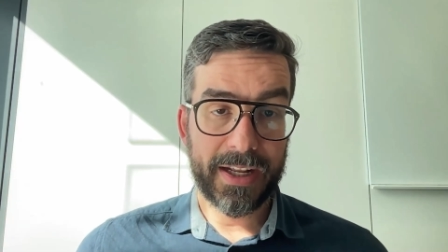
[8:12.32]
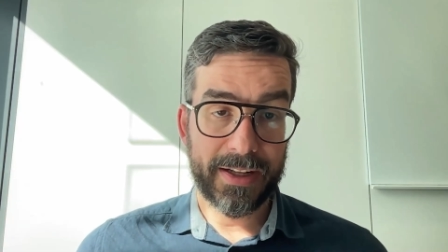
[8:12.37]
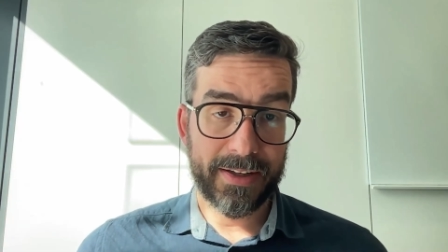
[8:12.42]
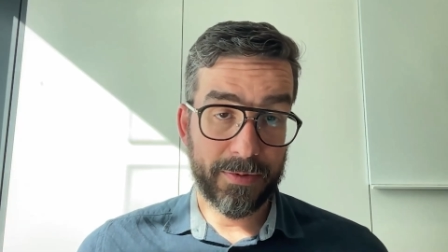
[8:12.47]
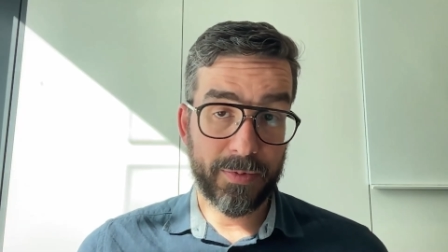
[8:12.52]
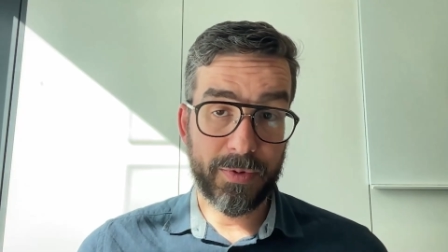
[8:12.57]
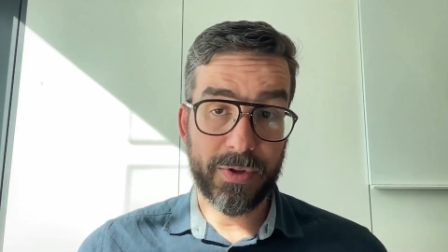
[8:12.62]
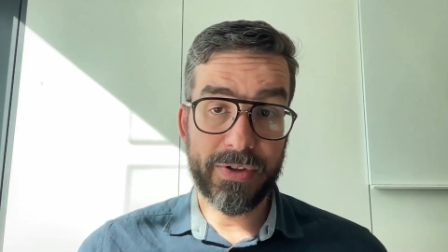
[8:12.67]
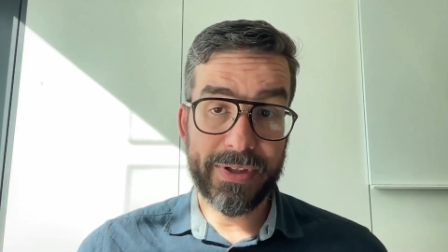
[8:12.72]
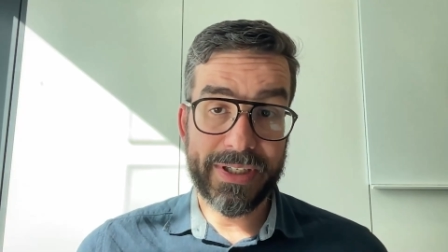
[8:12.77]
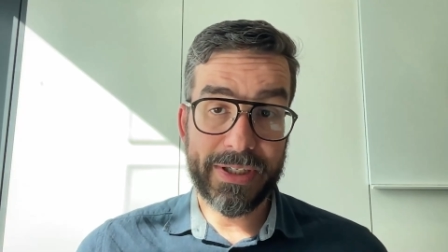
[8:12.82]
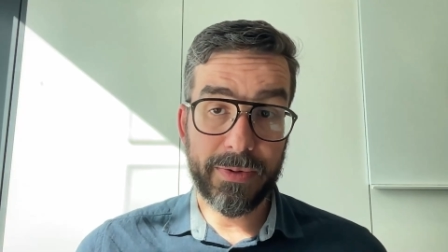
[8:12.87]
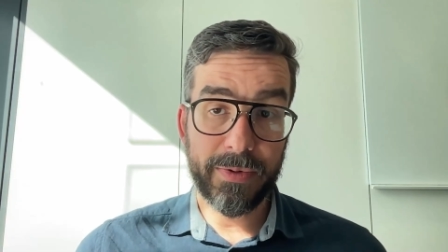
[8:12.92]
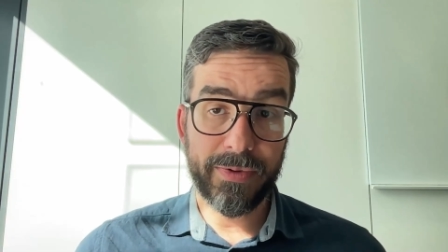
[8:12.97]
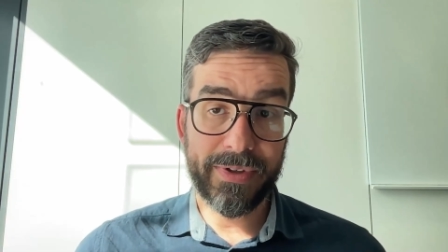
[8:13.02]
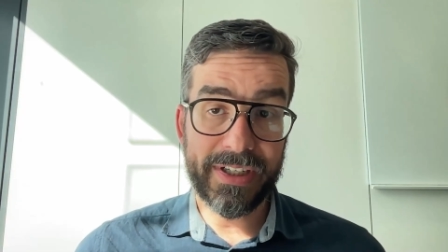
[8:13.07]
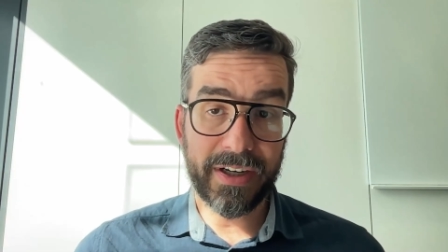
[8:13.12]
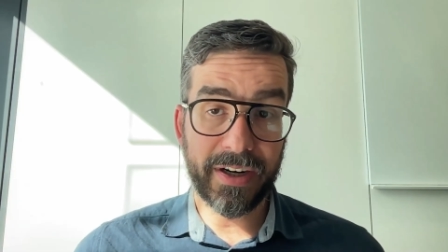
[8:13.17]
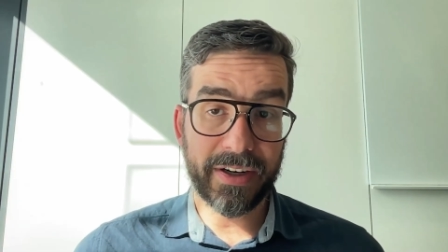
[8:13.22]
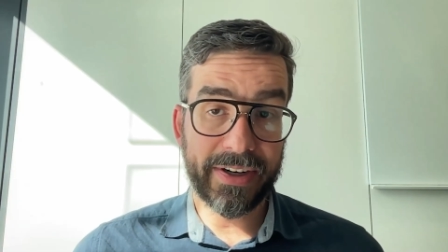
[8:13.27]
we,
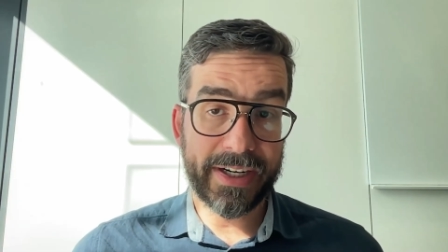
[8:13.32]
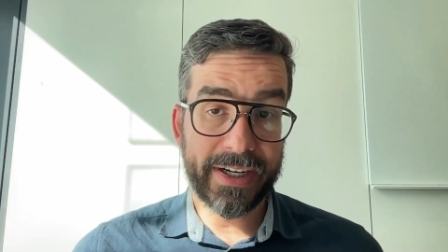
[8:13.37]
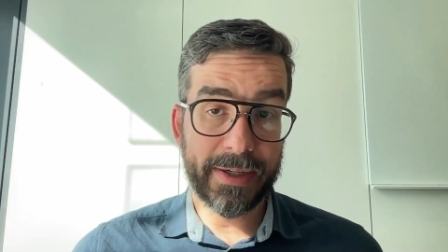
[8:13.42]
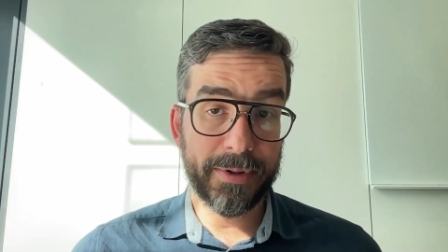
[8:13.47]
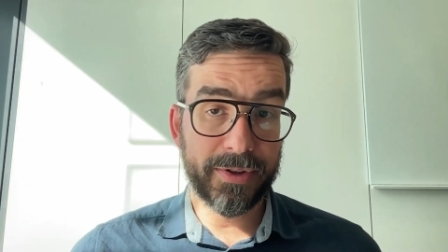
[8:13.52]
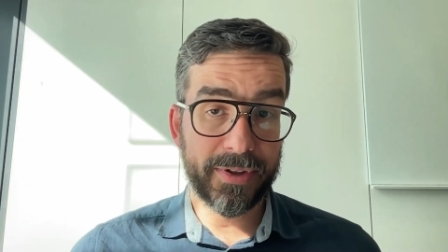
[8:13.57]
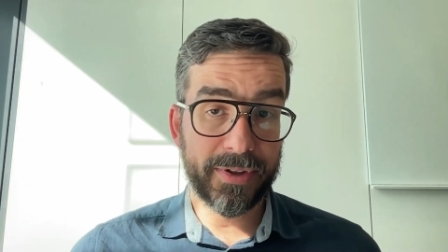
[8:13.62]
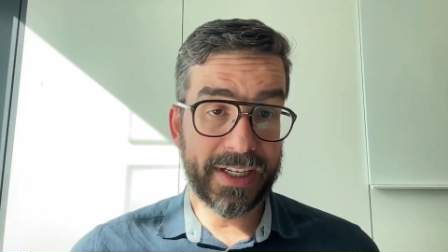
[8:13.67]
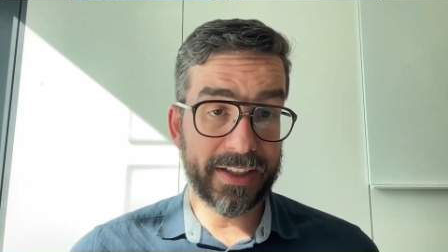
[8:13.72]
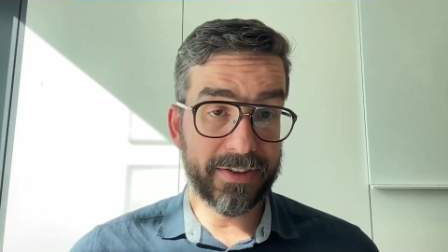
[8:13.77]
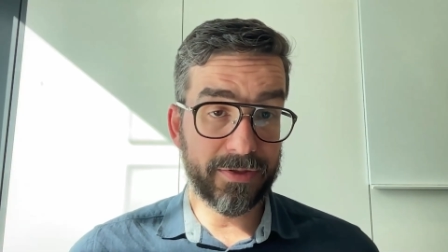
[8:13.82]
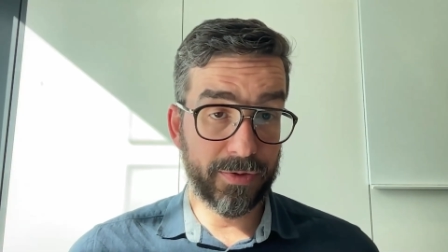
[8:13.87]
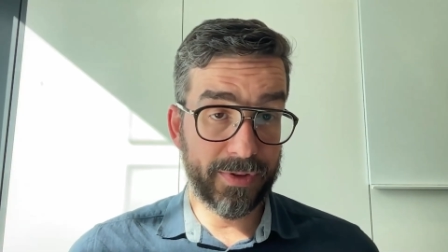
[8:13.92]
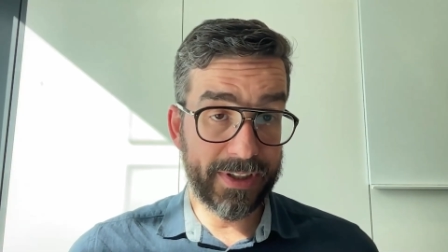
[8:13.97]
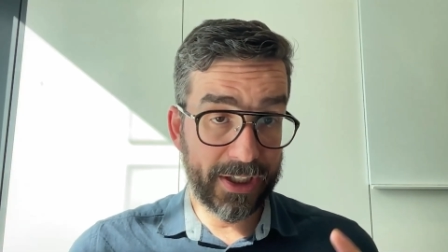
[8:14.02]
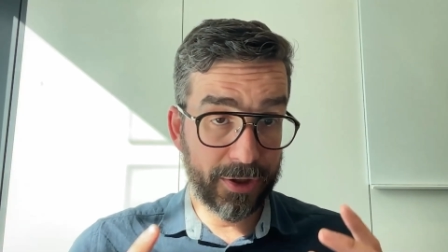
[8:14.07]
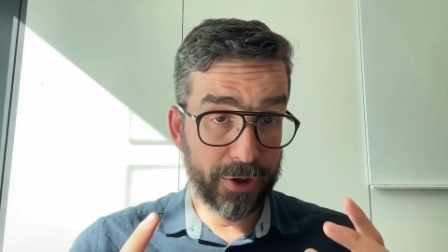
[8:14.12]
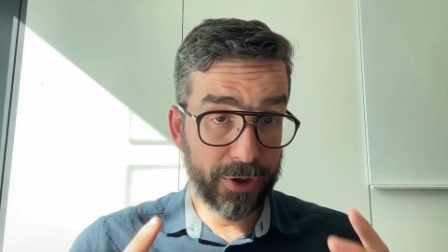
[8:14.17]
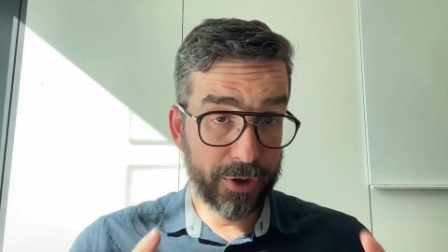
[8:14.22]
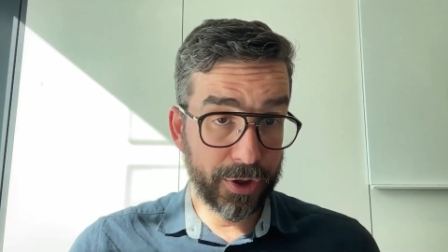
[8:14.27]
we are able to get
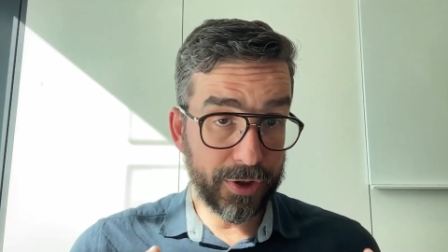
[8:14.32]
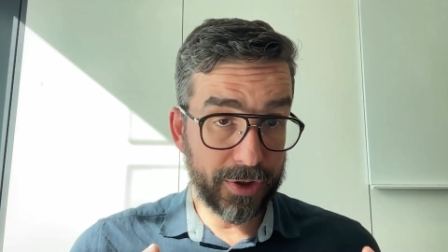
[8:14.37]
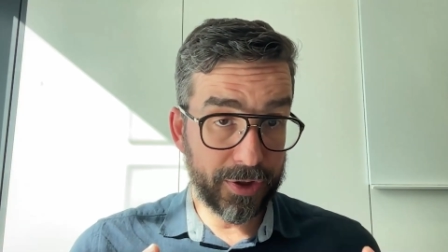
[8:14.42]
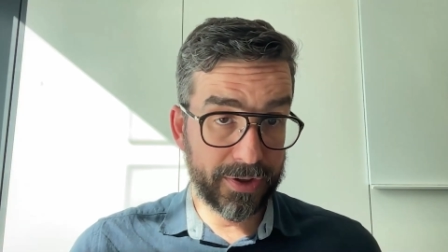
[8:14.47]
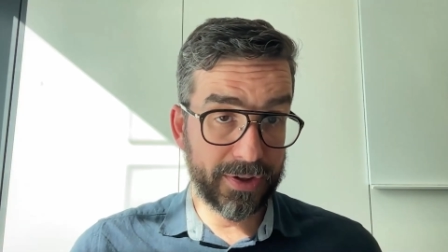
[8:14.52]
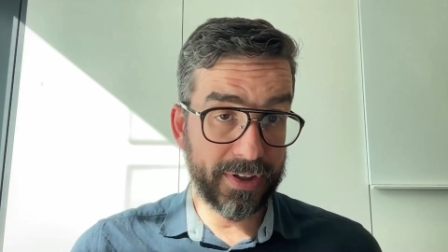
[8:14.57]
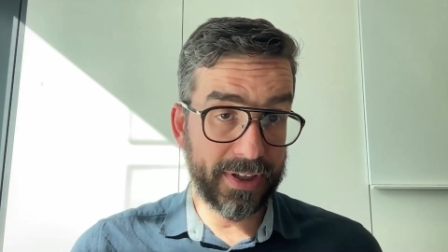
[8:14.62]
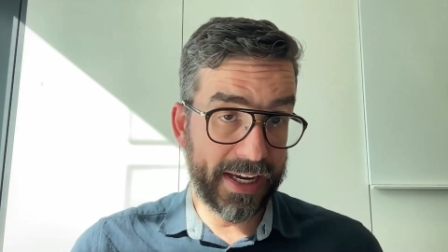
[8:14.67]
really good